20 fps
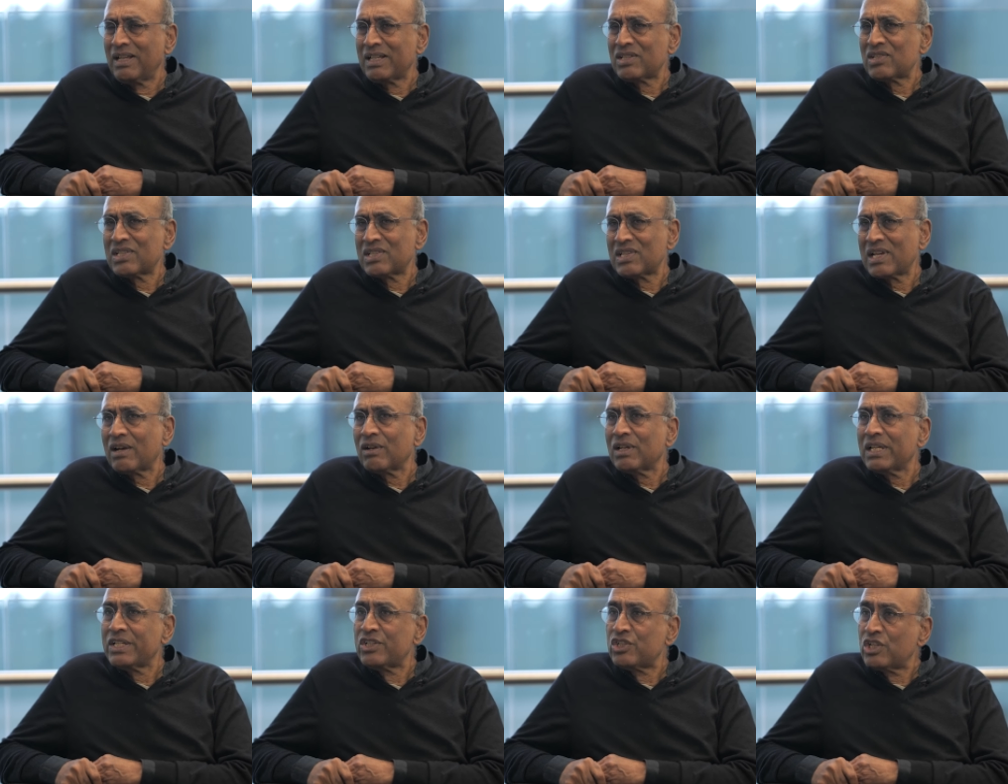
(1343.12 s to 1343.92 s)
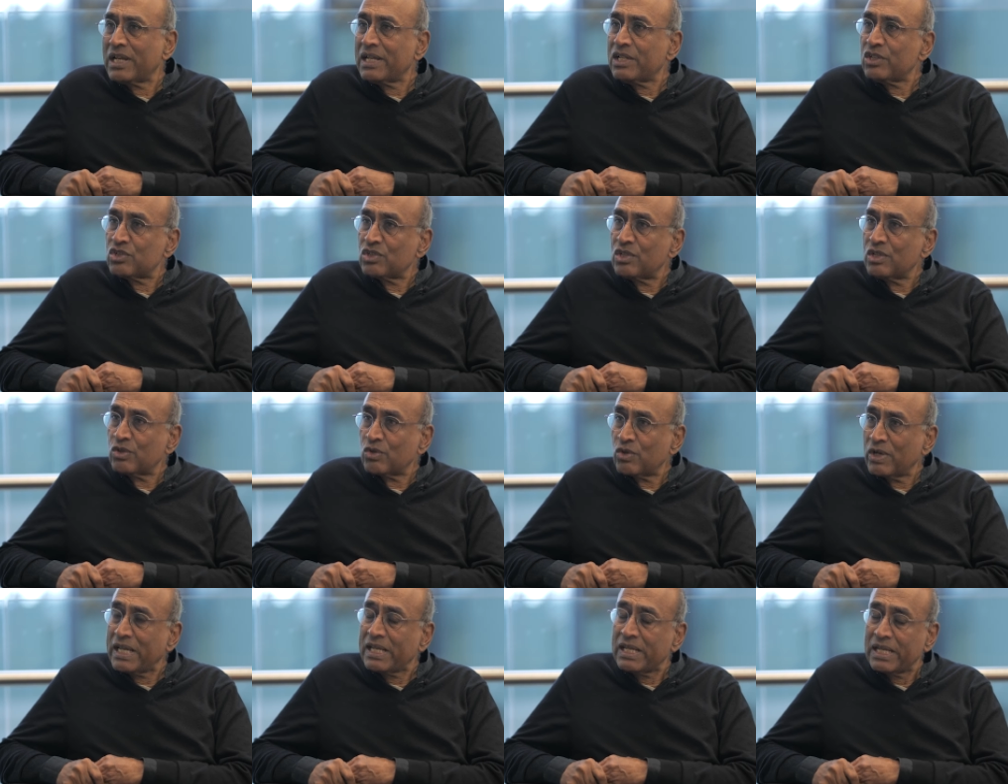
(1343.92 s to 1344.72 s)
necessarily change the
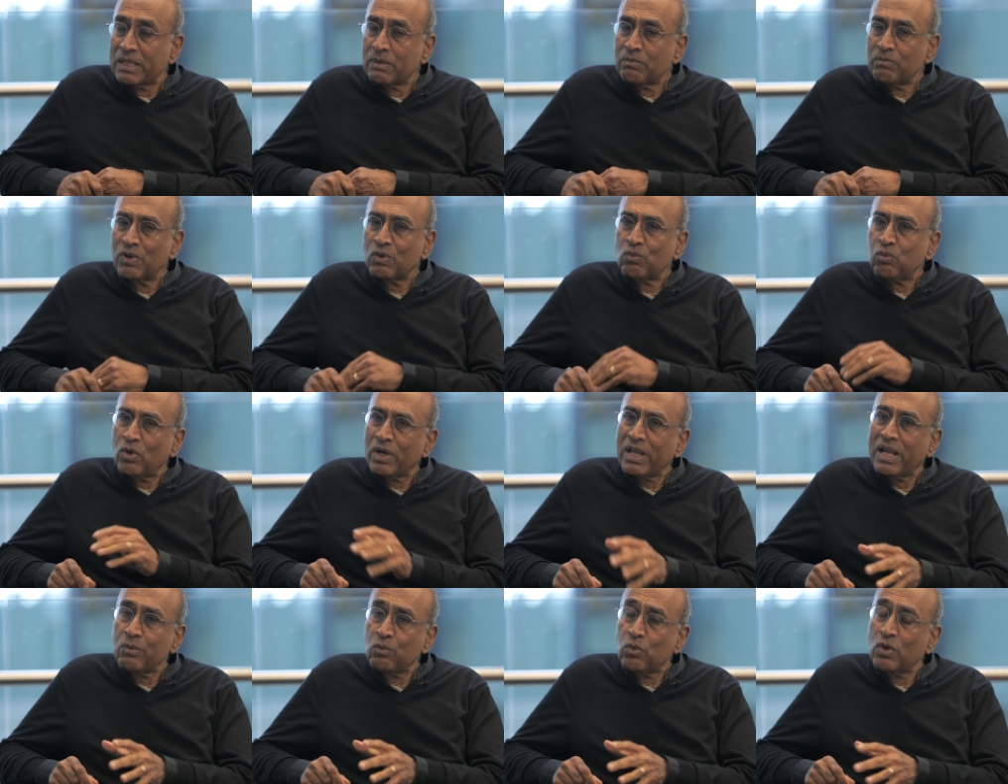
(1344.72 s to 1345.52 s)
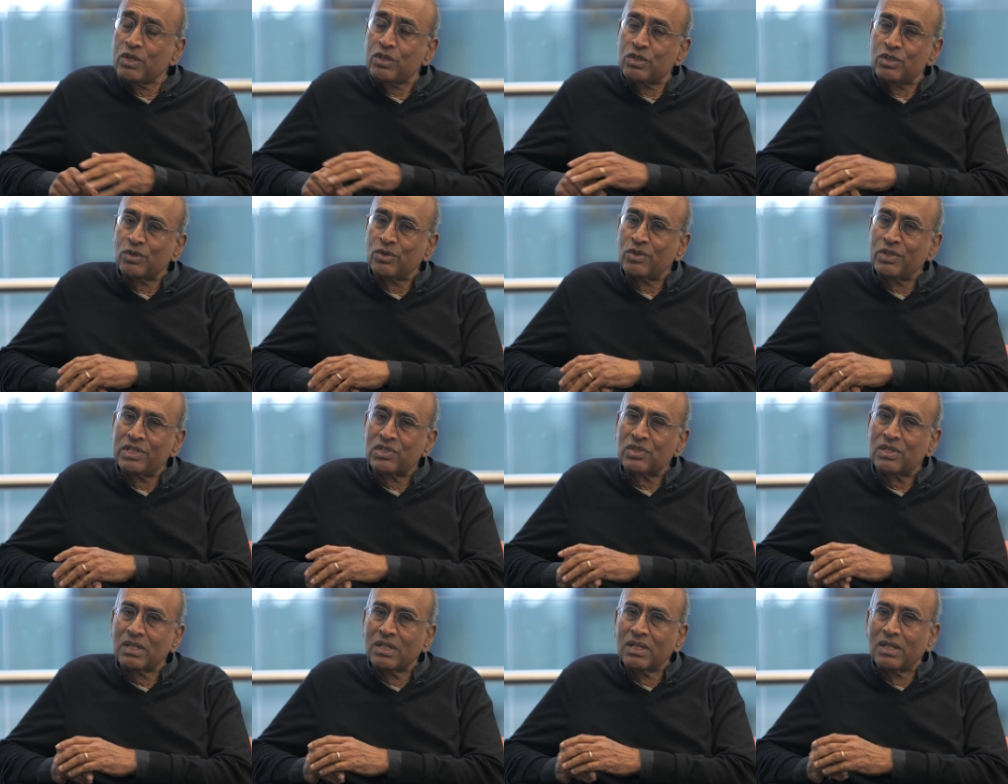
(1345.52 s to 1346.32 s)
training, but what I would do
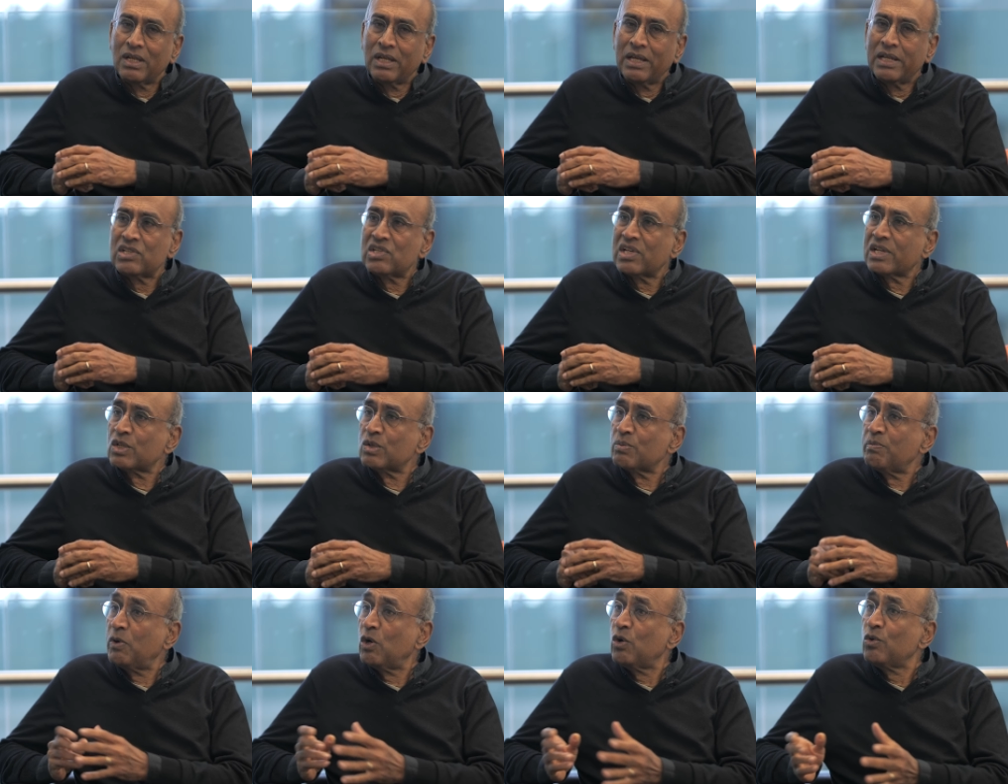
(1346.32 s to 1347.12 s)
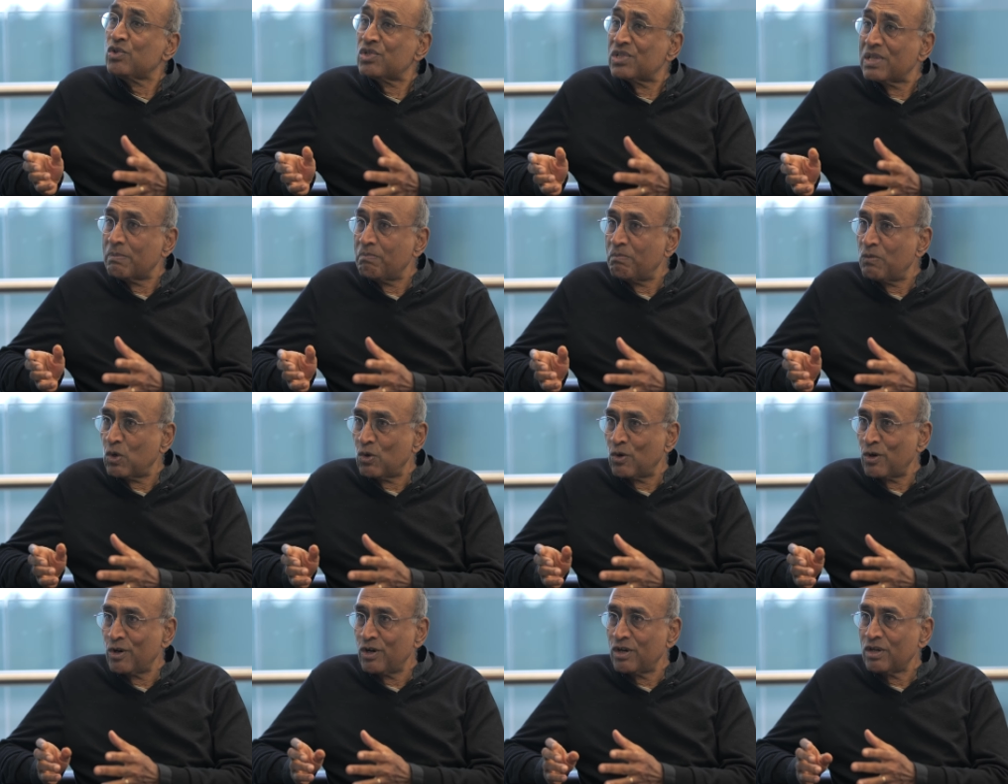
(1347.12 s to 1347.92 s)
is is expose them
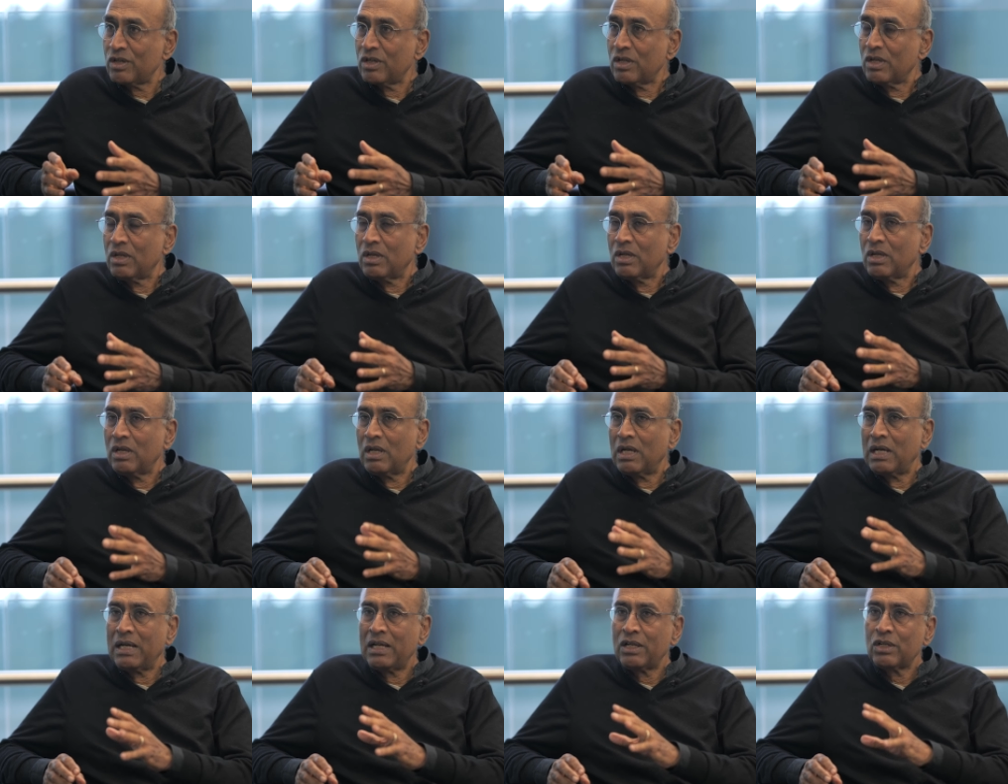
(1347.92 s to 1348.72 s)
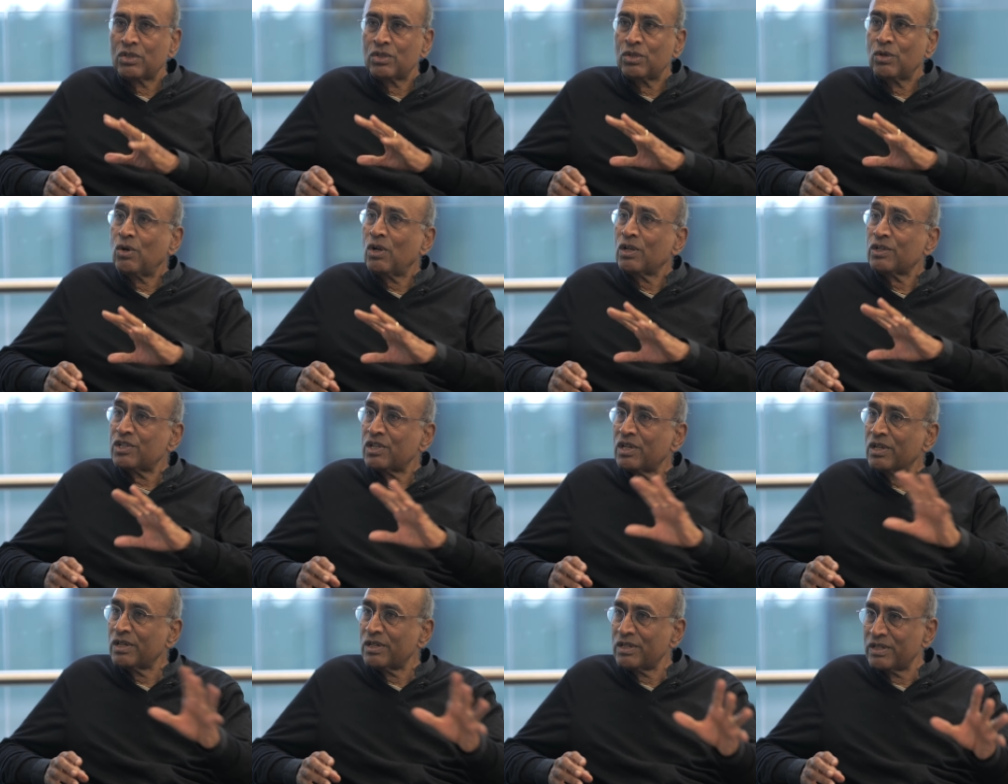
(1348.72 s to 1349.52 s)
more mm. uh, to
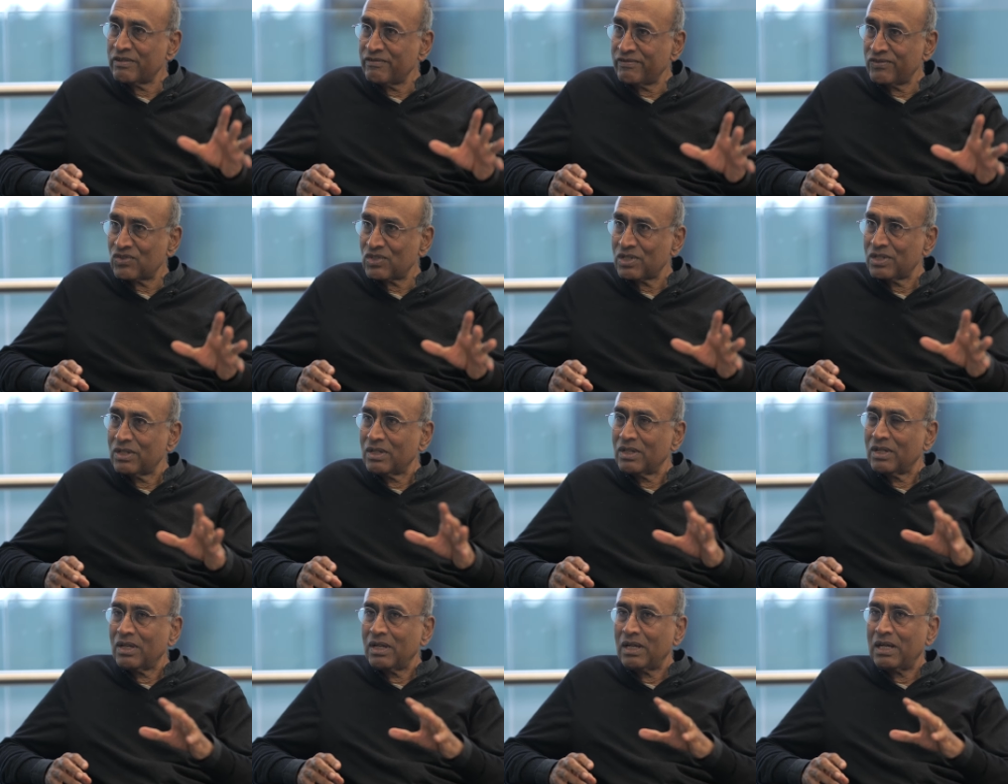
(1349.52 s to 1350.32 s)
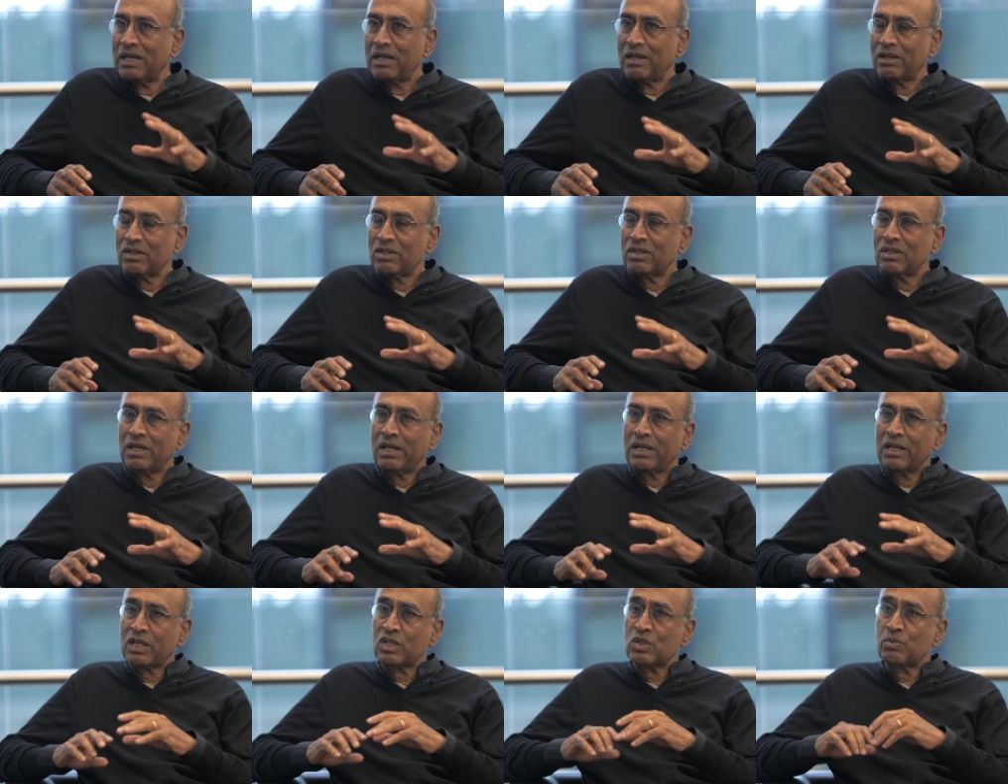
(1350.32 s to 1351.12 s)
alternatives uh,
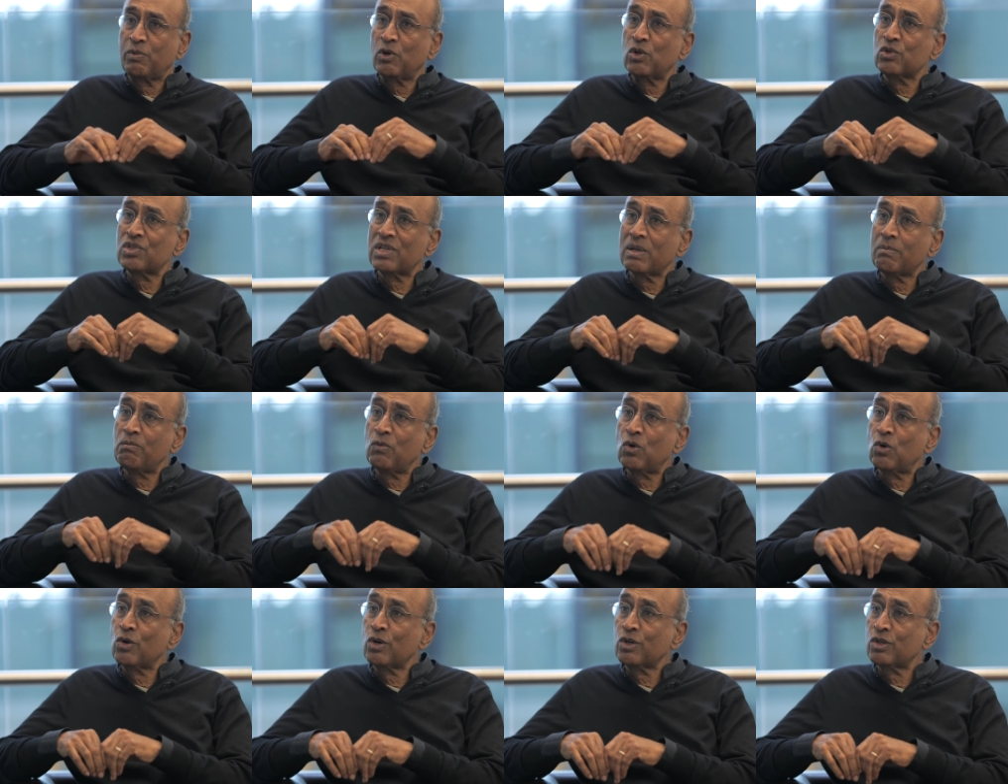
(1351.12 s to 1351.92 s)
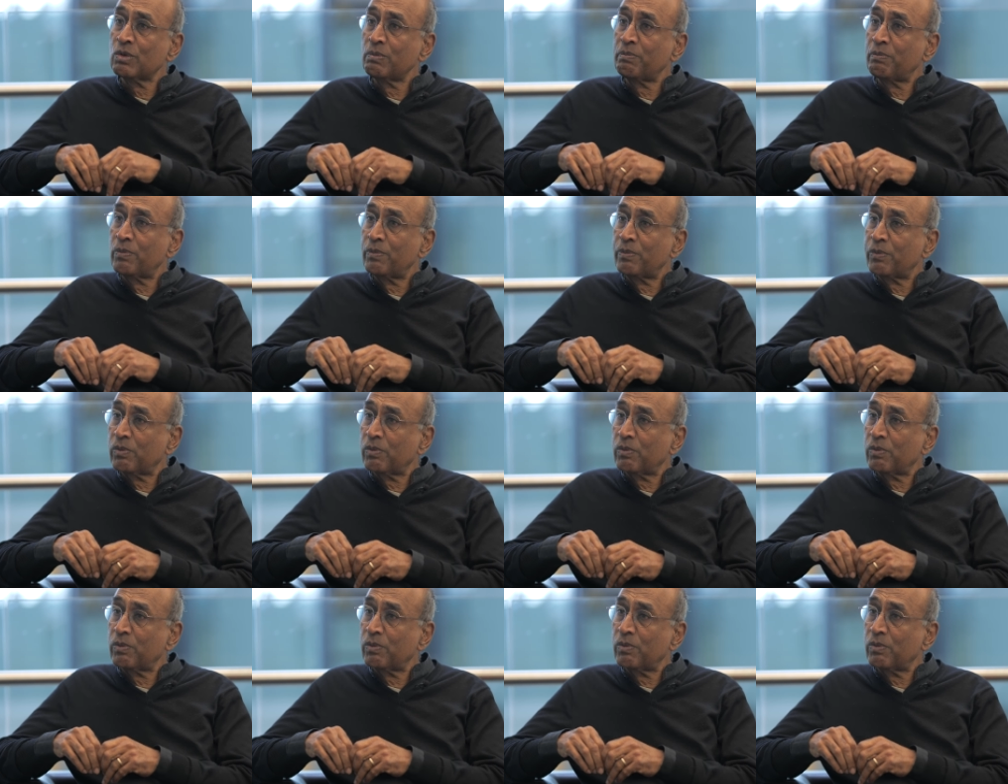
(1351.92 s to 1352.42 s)
and expose them more to